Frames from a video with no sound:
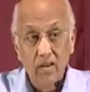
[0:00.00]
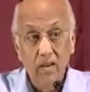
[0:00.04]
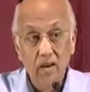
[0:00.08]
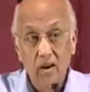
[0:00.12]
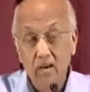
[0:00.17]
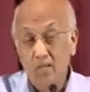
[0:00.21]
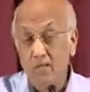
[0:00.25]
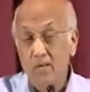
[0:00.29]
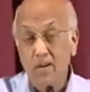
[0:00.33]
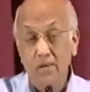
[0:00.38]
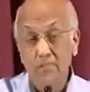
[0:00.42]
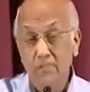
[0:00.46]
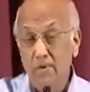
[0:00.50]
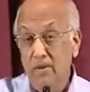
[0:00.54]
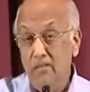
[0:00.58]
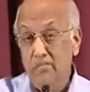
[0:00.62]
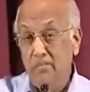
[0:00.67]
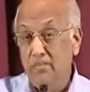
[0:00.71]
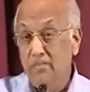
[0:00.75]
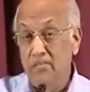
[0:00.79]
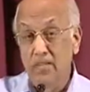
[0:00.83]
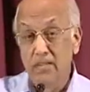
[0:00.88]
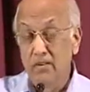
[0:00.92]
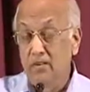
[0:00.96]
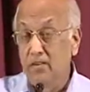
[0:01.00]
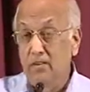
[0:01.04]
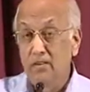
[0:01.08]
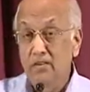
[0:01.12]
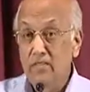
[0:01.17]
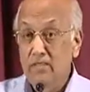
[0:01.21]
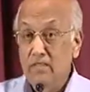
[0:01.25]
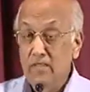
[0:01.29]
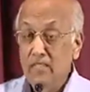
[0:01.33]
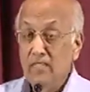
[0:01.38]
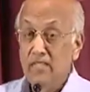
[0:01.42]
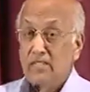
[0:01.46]
How many people say,
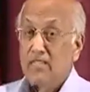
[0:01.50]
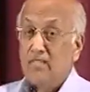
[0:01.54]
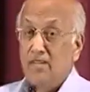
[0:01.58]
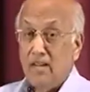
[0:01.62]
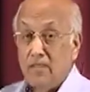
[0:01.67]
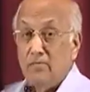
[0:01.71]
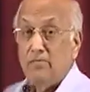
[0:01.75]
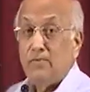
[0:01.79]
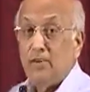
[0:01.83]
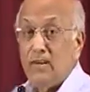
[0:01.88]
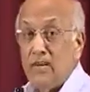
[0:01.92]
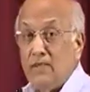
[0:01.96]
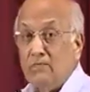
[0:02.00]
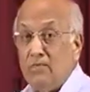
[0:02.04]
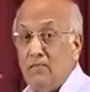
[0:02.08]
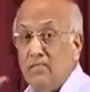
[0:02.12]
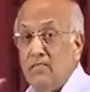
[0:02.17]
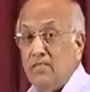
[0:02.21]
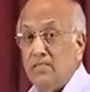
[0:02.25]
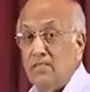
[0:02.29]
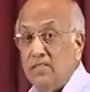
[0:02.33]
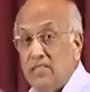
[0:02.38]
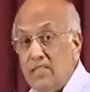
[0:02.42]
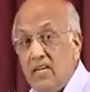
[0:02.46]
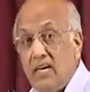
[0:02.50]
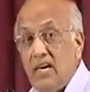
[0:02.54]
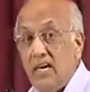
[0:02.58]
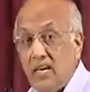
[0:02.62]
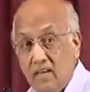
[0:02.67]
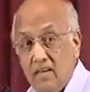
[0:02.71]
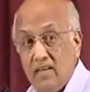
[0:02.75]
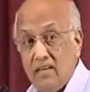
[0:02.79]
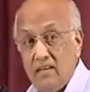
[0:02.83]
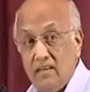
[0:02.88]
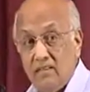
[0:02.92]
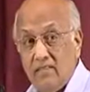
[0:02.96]
Lord, that's not what I'm going to
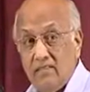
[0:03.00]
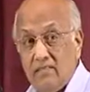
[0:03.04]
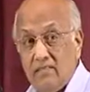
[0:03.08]
seek.